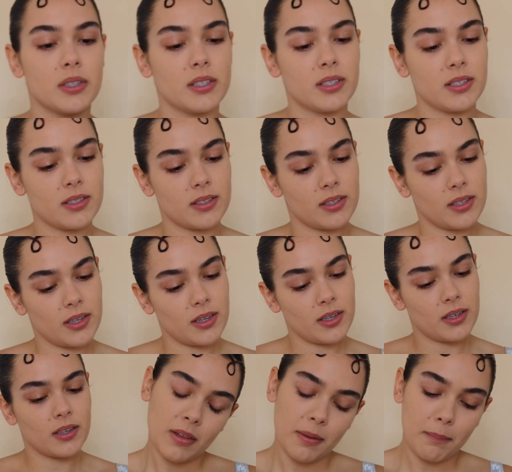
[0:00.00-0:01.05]
This is
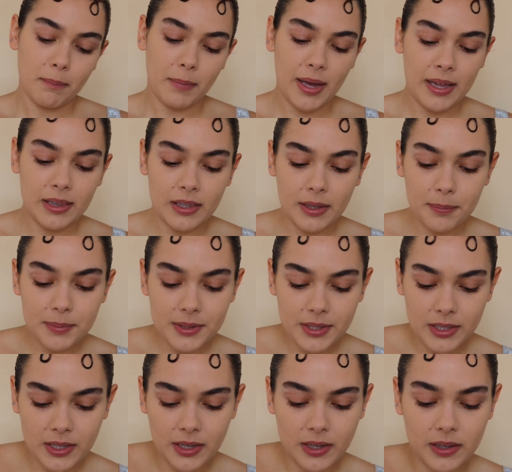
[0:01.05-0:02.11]
the matte
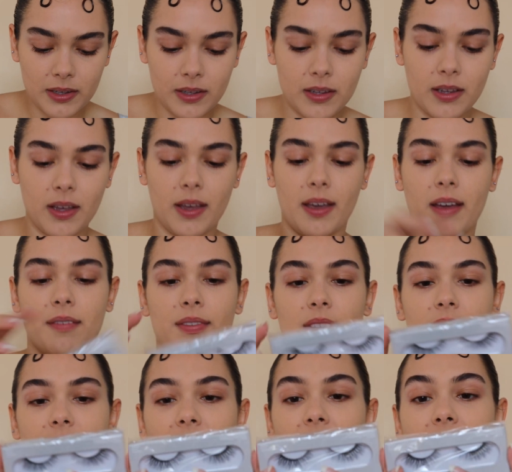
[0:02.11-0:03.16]
lipstick. I have
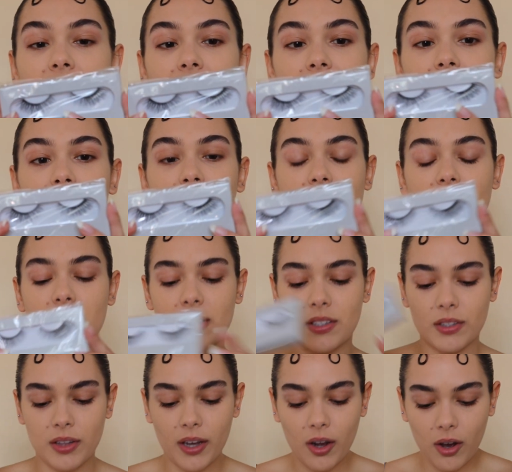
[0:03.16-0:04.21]
these eyelashes.
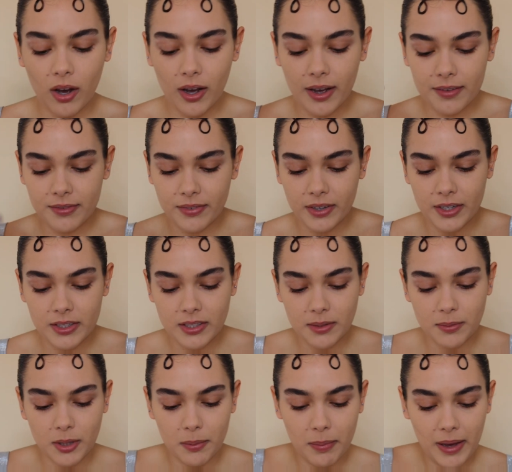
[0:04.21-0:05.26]
So they all have very
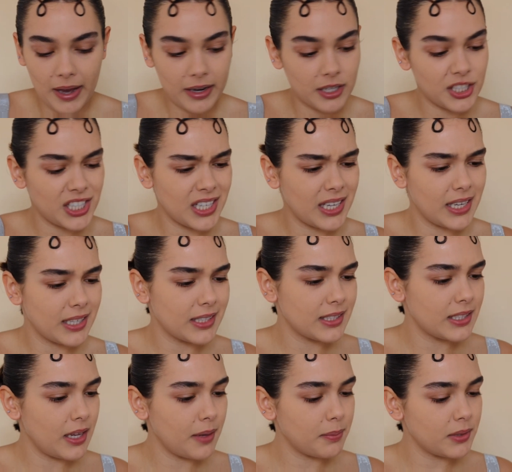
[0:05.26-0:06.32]
similar packaging,
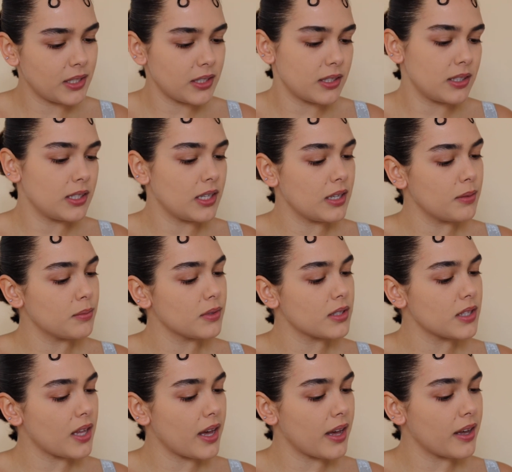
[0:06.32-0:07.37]
except it seems
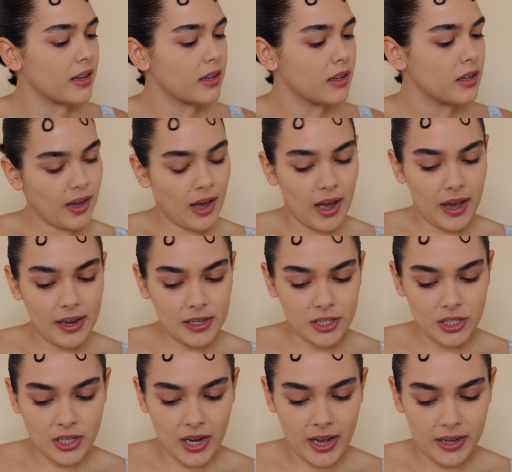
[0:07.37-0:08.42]
the
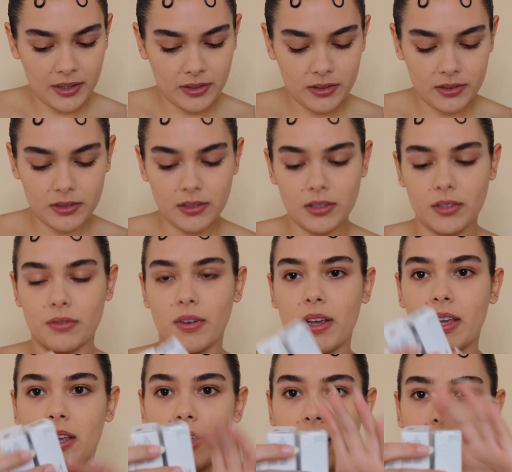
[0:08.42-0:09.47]
eyeshadows
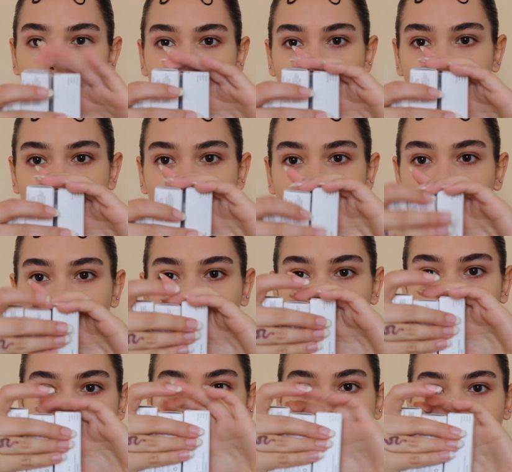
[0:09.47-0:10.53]
right here are
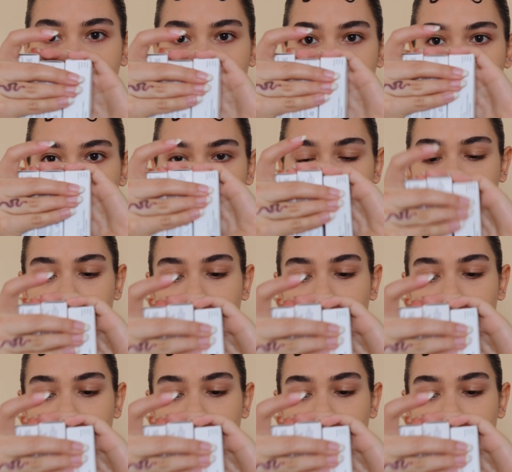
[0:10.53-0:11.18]
in white.